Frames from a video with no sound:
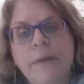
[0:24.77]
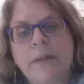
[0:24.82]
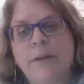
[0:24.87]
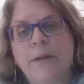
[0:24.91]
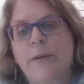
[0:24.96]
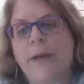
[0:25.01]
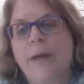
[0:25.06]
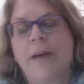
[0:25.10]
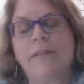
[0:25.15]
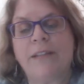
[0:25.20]

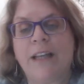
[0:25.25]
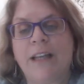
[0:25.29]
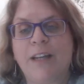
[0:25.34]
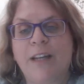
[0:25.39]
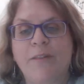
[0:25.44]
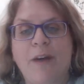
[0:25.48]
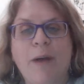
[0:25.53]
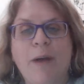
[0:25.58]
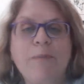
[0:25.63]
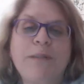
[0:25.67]
You have a
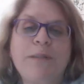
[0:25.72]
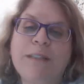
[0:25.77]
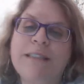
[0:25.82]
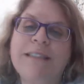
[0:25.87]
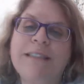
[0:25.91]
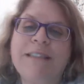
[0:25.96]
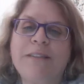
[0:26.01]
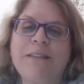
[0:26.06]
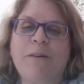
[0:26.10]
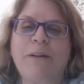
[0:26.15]
lot of
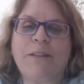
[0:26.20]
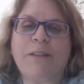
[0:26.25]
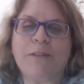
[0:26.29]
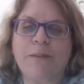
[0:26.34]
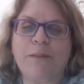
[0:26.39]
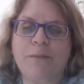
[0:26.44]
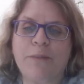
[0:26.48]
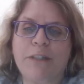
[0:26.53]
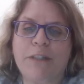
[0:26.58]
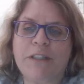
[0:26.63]
options, so I
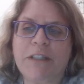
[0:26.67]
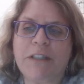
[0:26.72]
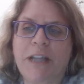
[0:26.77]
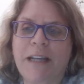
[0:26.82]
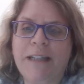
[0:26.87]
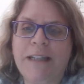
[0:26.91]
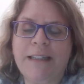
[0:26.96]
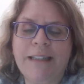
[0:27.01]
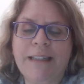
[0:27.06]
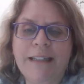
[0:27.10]
do
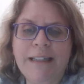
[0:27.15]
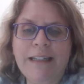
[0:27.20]
appreciate